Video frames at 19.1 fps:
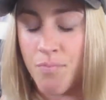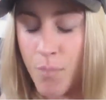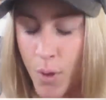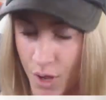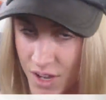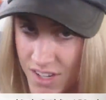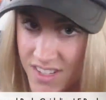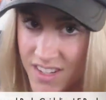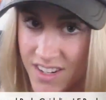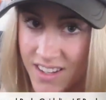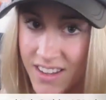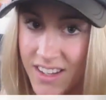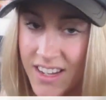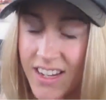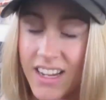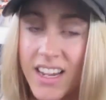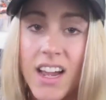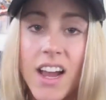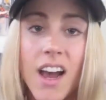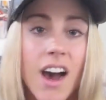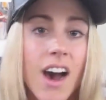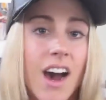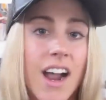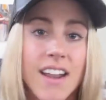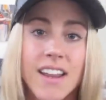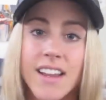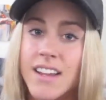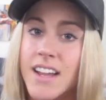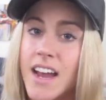personally,
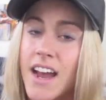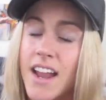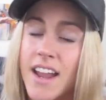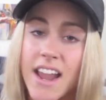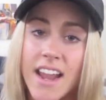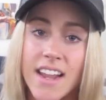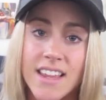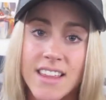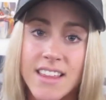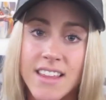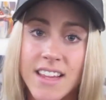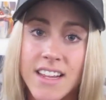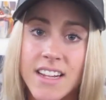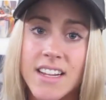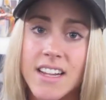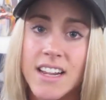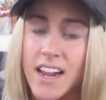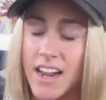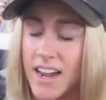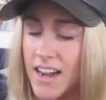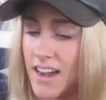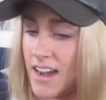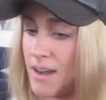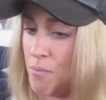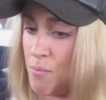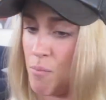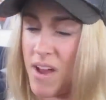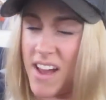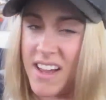I didn't cut anything
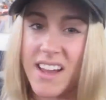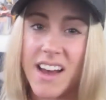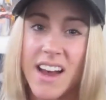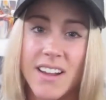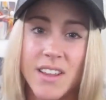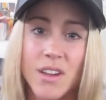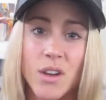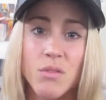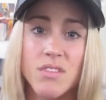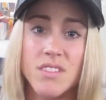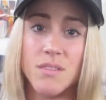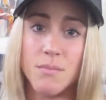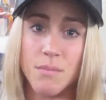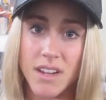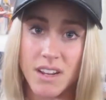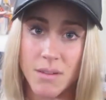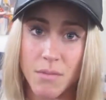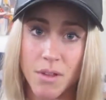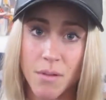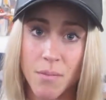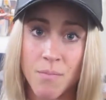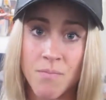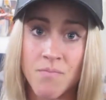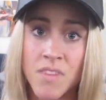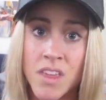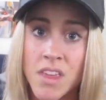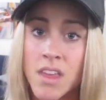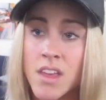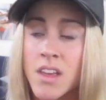and my cardio was a
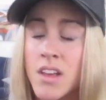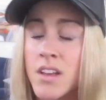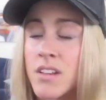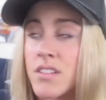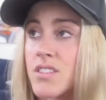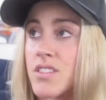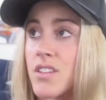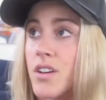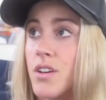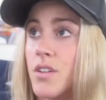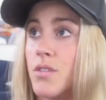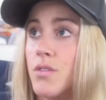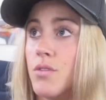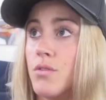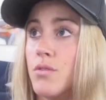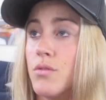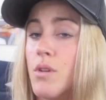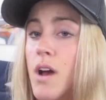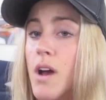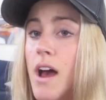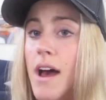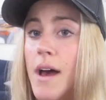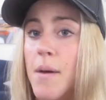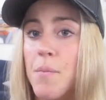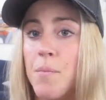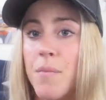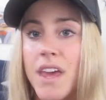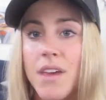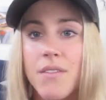minimum. So
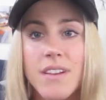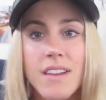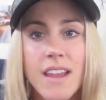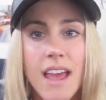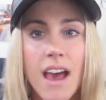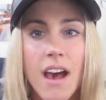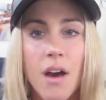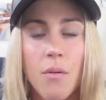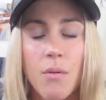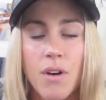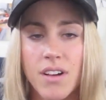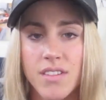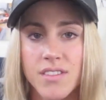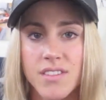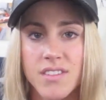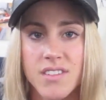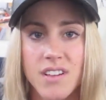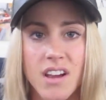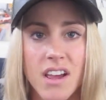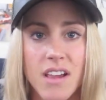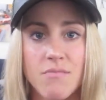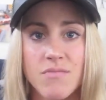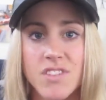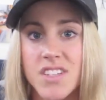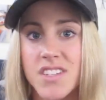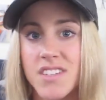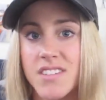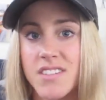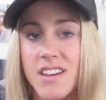even now, whilst I'm
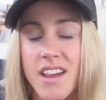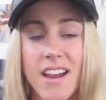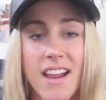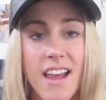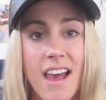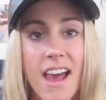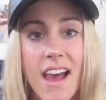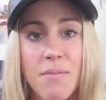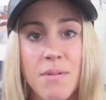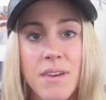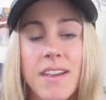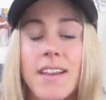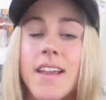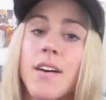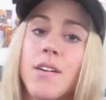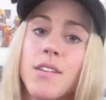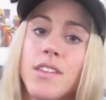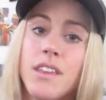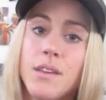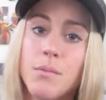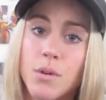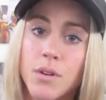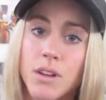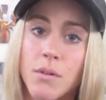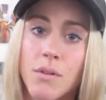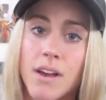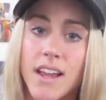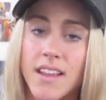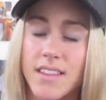just at a happy and healthy
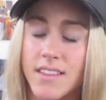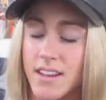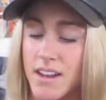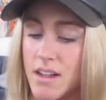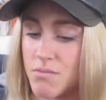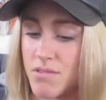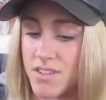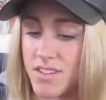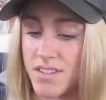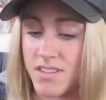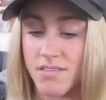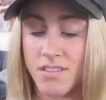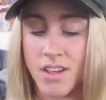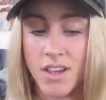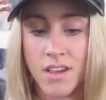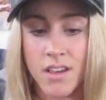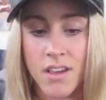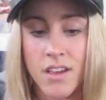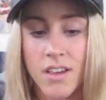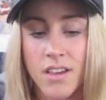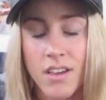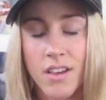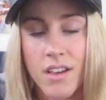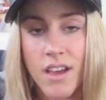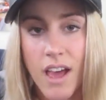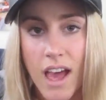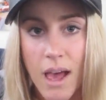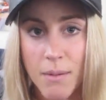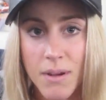body weight that I'm just
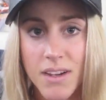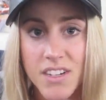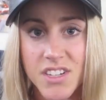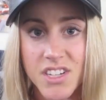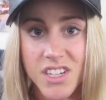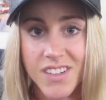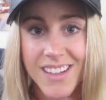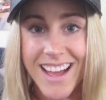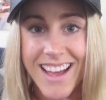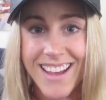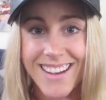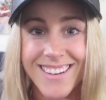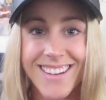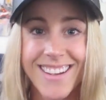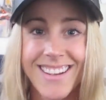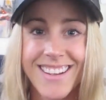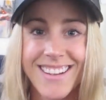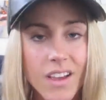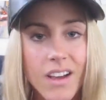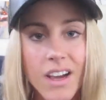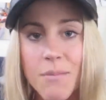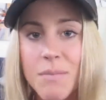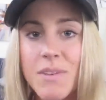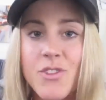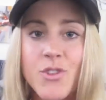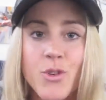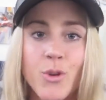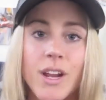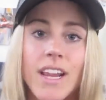happy to chill at, I'm
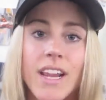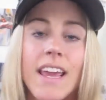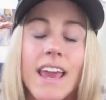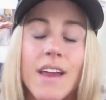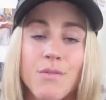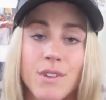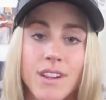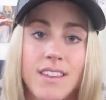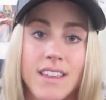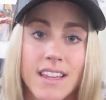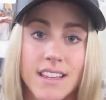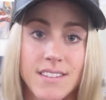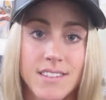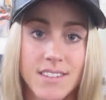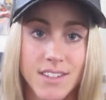enjoying everything